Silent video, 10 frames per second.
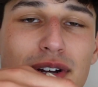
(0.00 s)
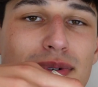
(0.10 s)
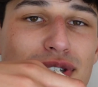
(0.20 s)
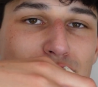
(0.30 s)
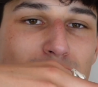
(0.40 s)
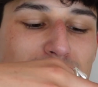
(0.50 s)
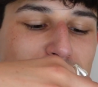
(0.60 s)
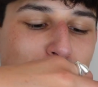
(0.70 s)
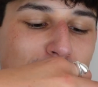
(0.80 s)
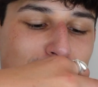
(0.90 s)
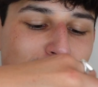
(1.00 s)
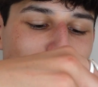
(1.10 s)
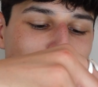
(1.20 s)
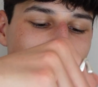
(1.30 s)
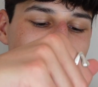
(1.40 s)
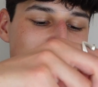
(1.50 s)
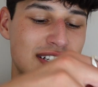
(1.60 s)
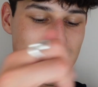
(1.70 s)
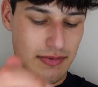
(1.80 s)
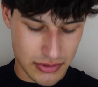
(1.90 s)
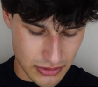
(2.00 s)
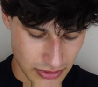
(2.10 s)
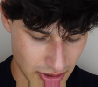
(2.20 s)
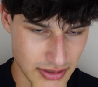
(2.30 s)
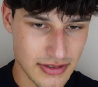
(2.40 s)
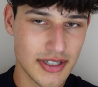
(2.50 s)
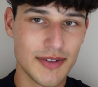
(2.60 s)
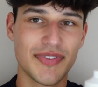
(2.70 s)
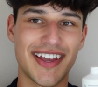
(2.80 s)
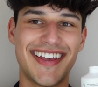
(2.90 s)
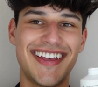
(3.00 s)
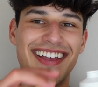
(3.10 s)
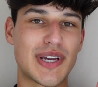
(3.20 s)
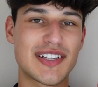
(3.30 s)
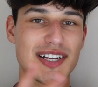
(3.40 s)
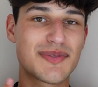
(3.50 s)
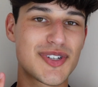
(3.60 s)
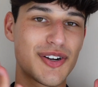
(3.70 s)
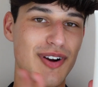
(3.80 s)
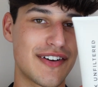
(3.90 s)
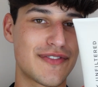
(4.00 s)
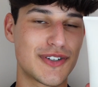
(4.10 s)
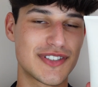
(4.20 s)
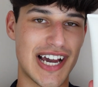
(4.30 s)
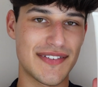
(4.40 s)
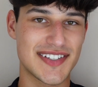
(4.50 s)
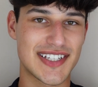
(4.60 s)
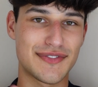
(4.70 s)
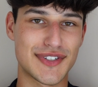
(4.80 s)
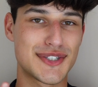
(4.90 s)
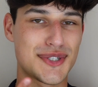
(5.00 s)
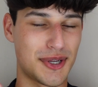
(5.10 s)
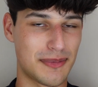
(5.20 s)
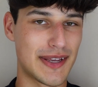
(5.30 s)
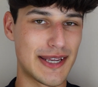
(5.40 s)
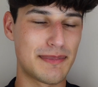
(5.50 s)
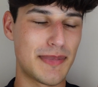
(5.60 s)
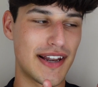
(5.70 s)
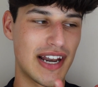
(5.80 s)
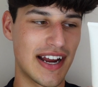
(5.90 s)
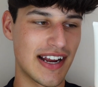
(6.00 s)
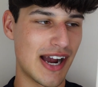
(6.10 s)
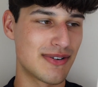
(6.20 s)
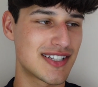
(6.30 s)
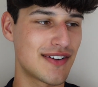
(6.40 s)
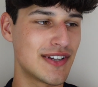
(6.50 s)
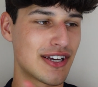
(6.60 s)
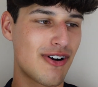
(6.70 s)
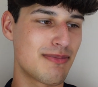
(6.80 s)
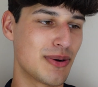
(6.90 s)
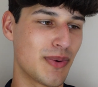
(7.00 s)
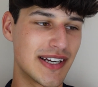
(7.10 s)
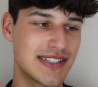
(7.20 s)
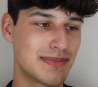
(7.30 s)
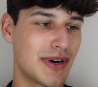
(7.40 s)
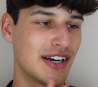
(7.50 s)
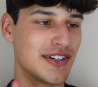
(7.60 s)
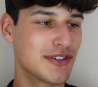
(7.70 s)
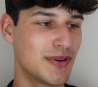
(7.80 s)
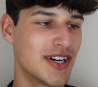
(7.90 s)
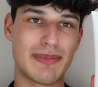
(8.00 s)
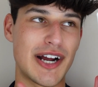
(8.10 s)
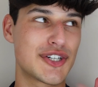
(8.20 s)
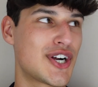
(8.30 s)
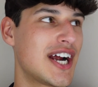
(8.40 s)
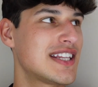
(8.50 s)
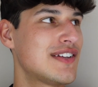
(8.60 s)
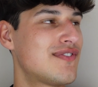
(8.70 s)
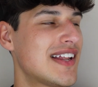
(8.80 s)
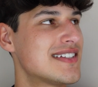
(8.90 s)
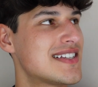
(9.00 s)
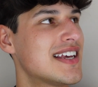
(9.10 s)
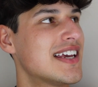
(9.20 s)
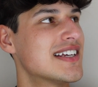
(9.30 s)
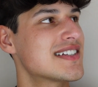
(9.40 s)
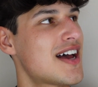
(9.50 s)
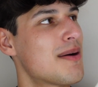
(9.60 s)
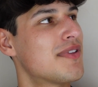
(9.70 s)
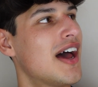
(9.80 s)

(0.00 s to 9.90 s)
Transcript: going to be so upset when I run out of this because, oh God, because I'm so grateful to have this gifted to me, but like I would definitely go out my way to buy another one. I tried the Fenty, it's up